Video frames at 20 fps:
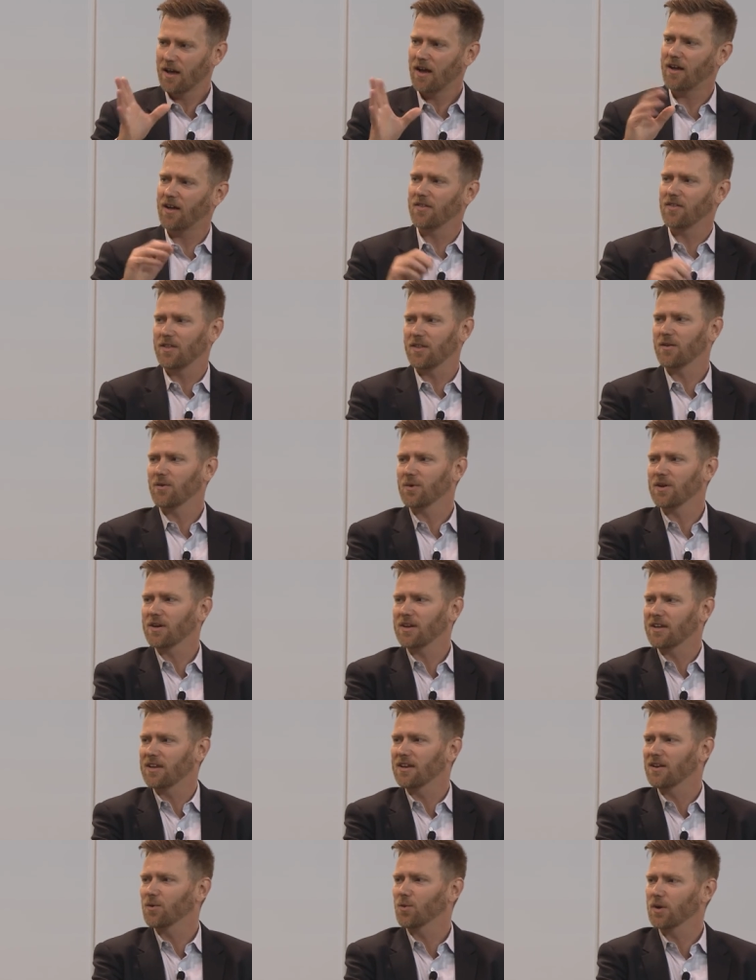uh, we,
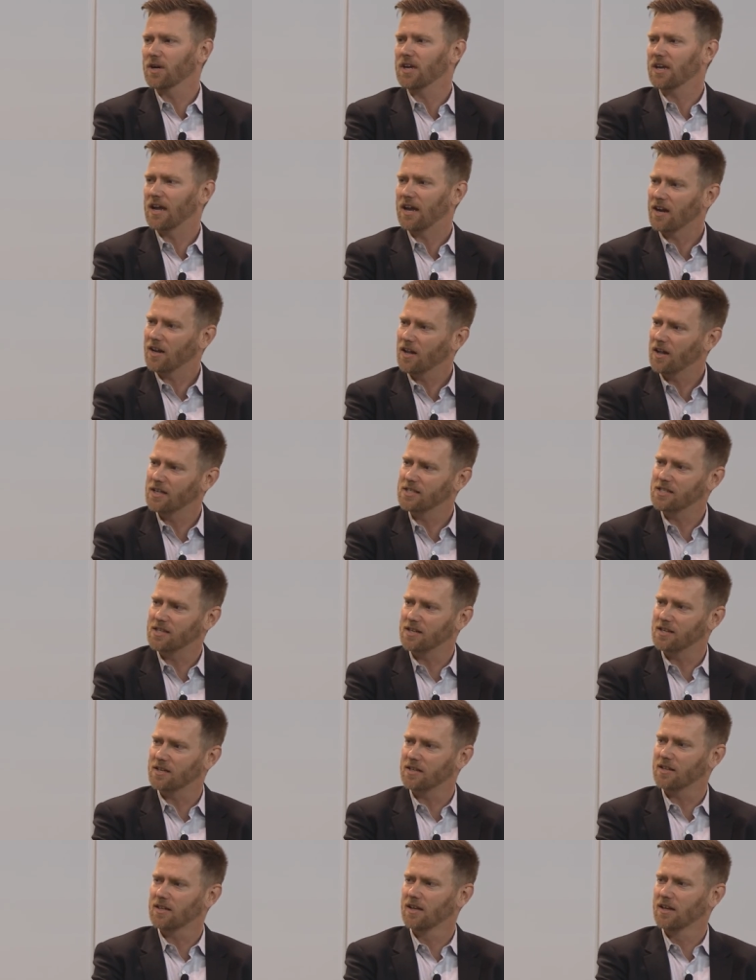can, we can analyze
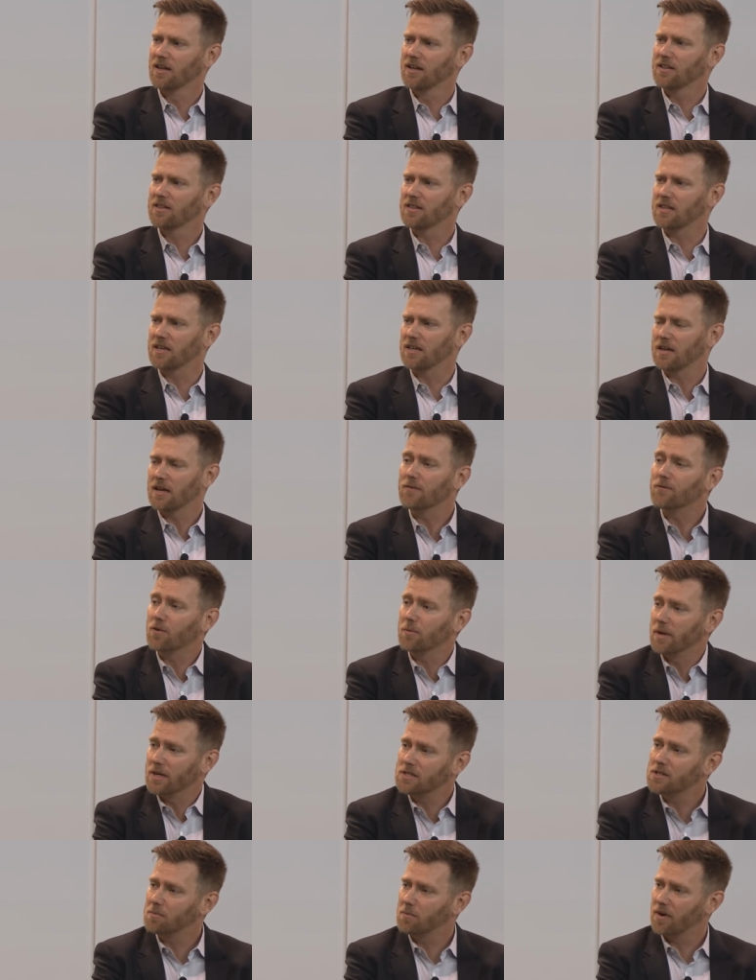the, the
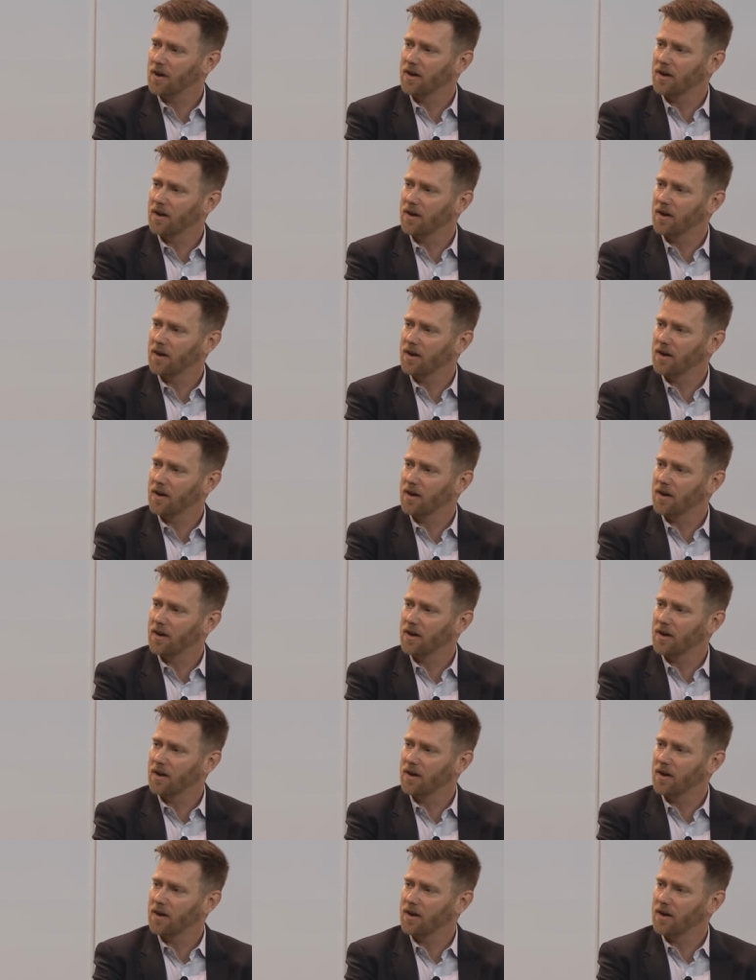information.